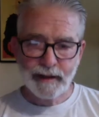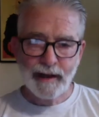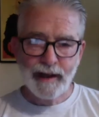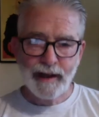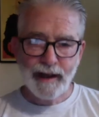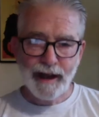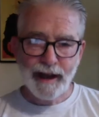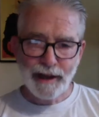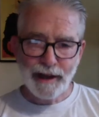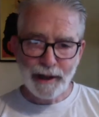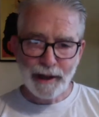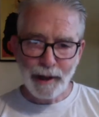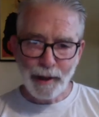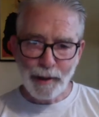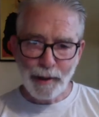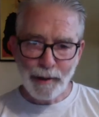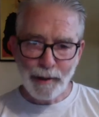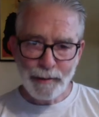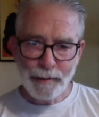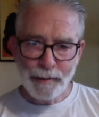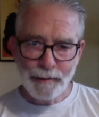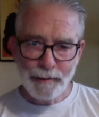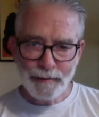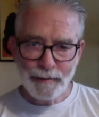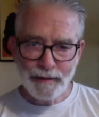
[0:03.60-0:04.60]

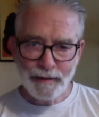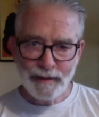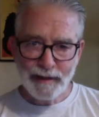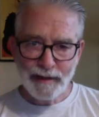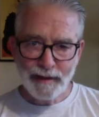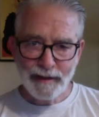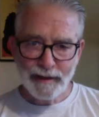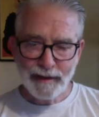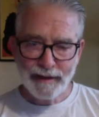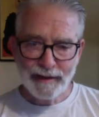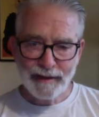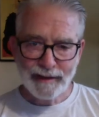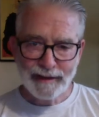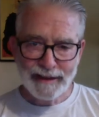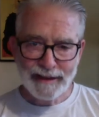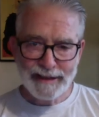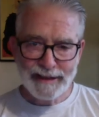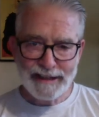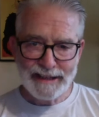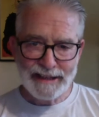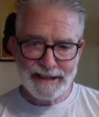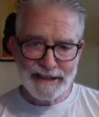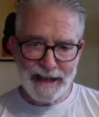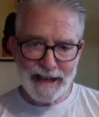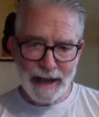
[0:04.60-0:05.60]
Hello, this
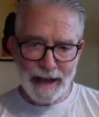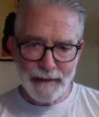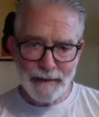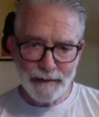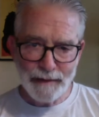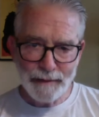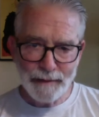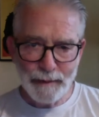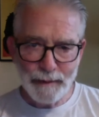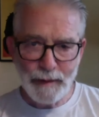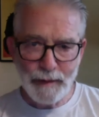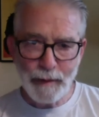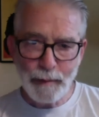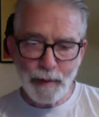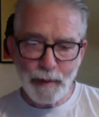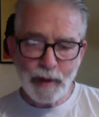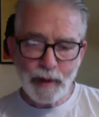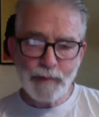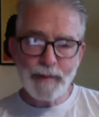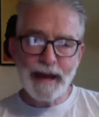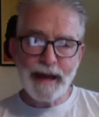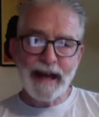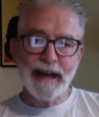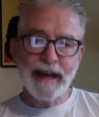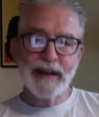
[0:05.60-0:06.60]
is David from the
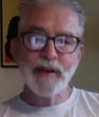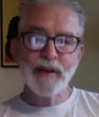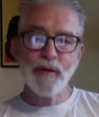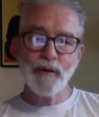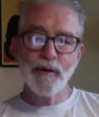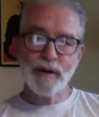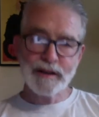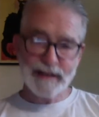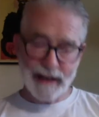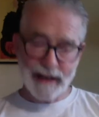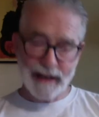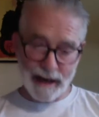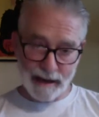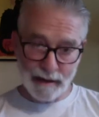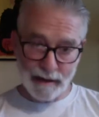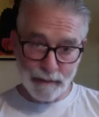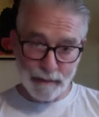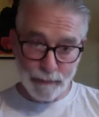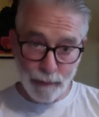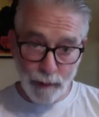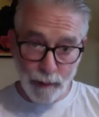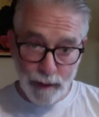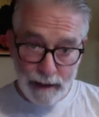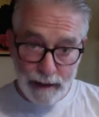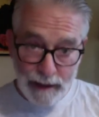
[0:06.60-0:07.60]
Bookman in Orange,
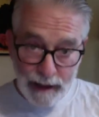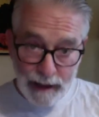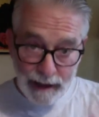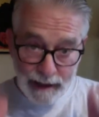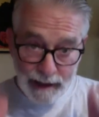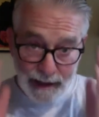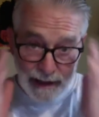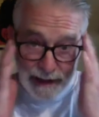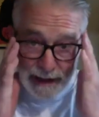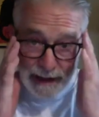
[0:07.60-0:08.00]
California,